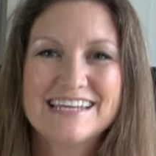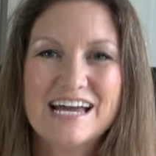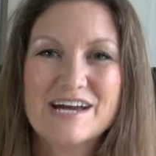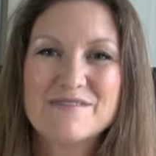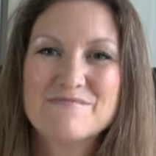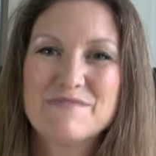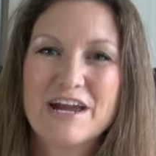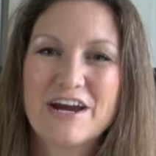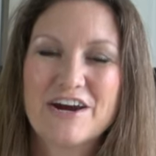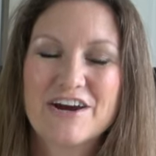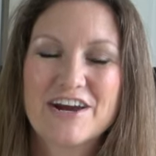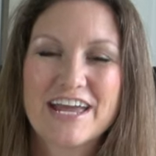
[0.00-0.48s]

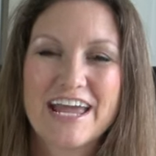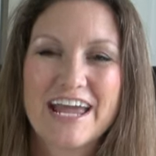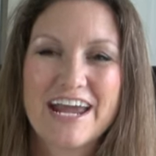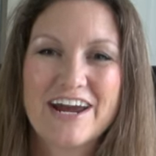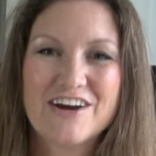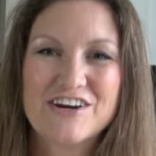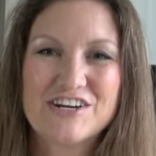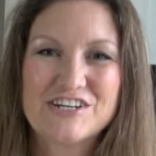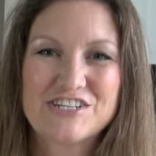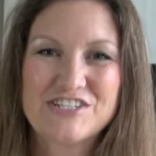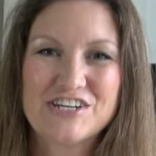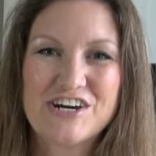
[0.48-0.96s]
I'm
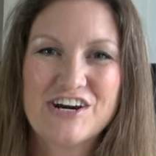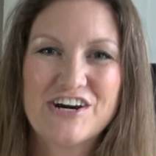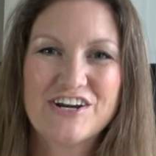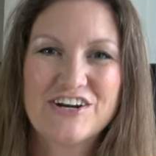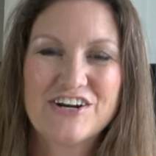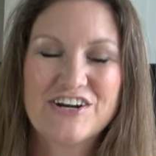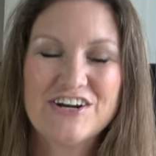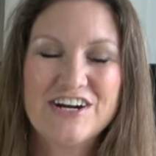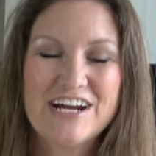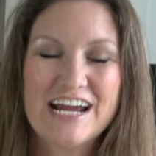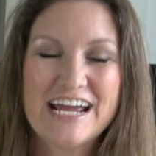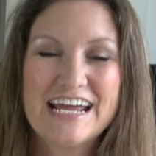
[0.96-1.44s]

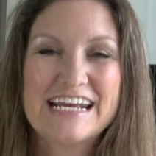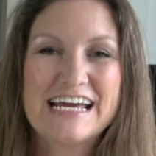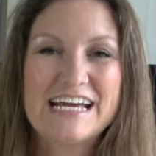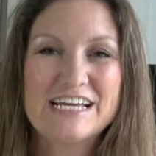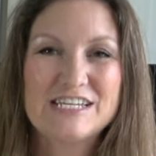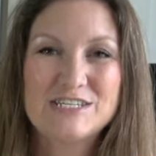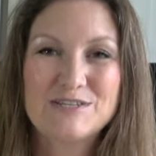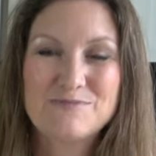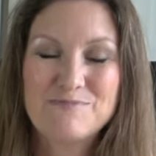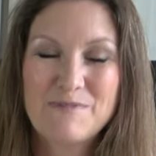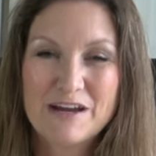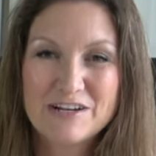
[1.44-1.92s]
Eriksdotter, and I
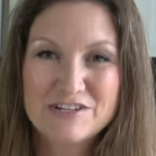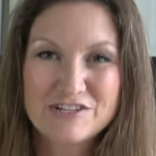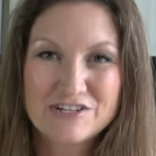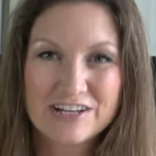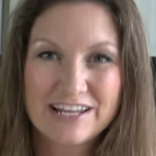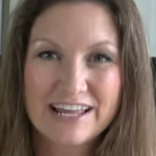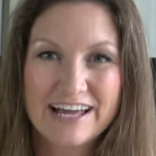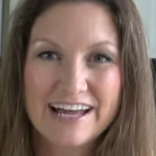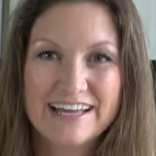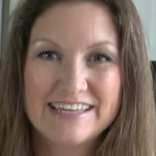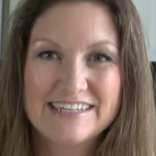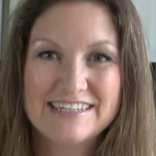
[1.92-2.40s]

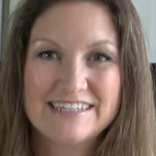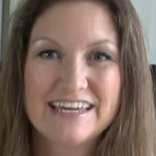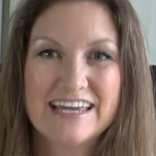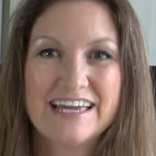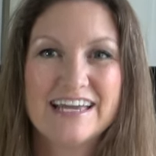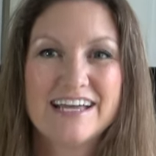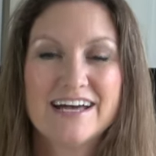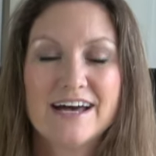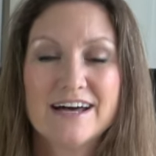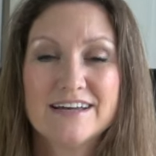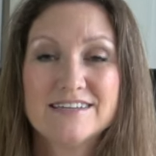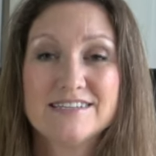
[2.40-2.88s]
specialize
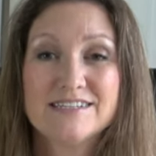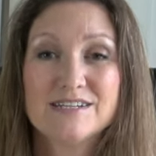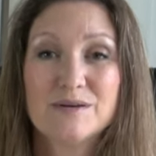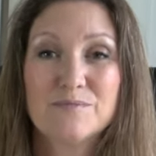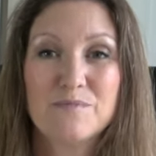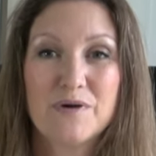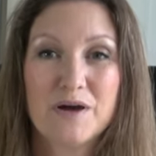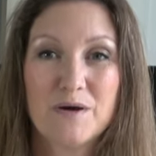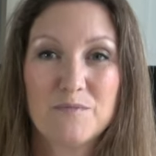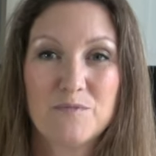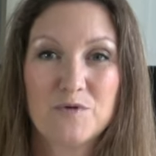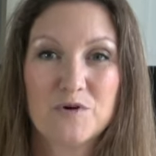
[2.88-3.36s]
in custom
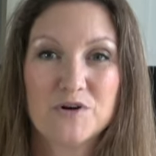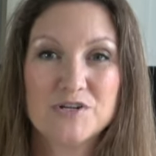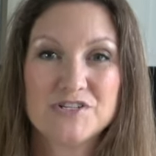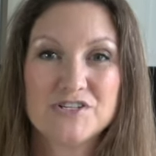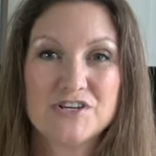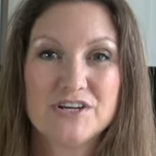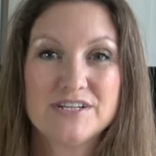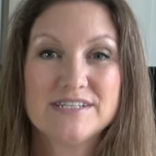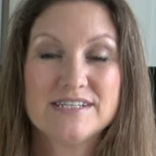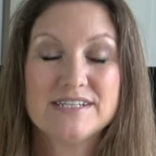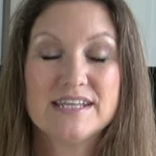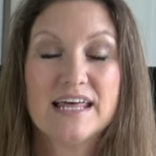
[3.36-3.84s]
pet
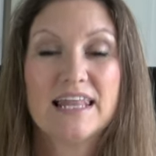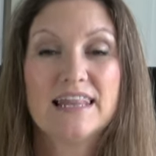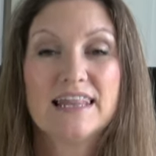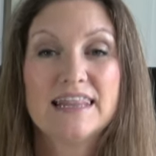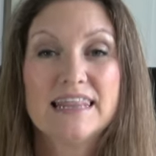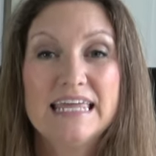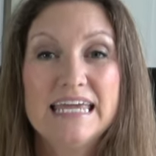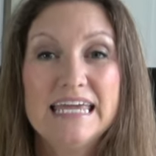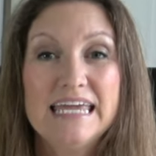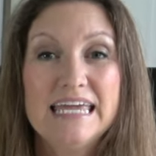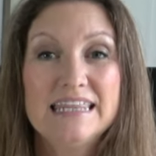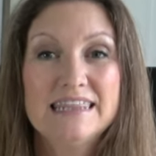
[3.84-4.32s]
portraits that
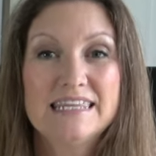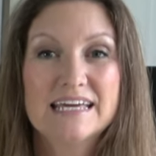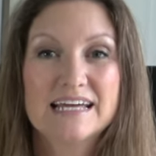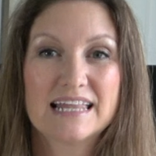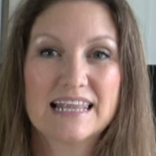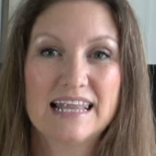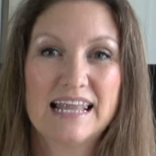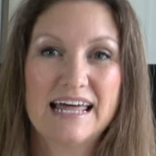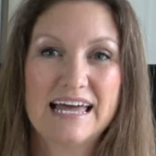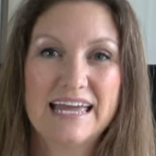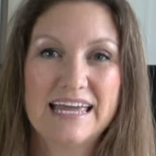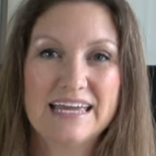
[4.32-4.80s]
lead the
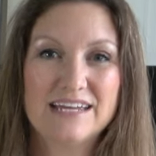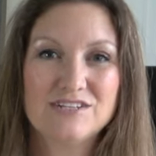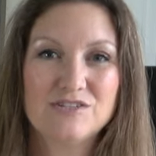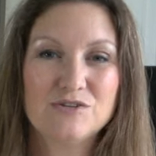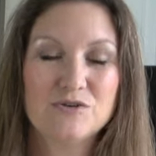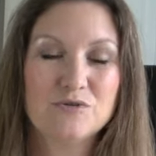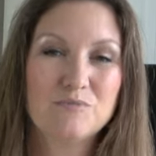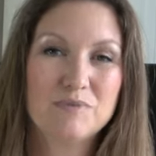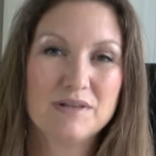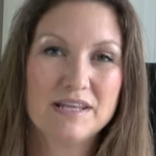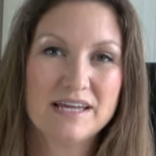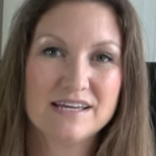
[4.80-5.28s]
client
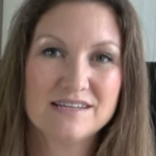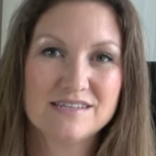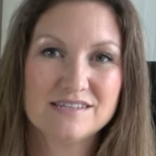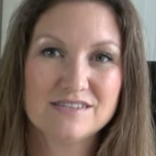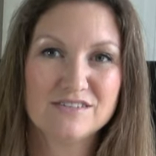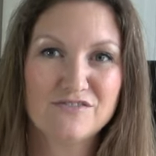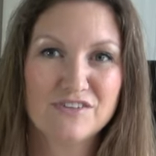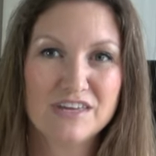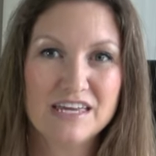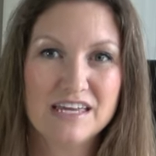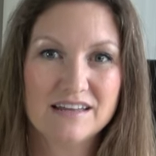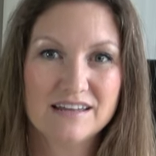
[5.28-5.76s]
to a place
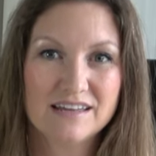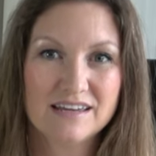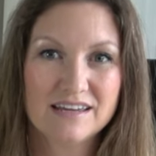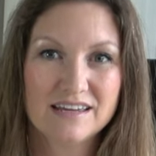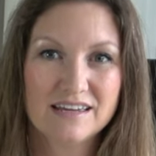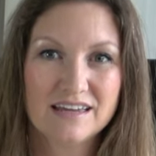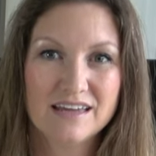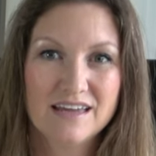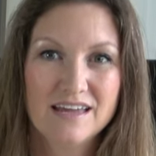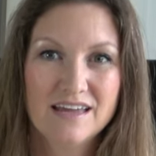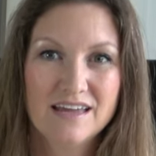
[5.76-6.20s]
of healing.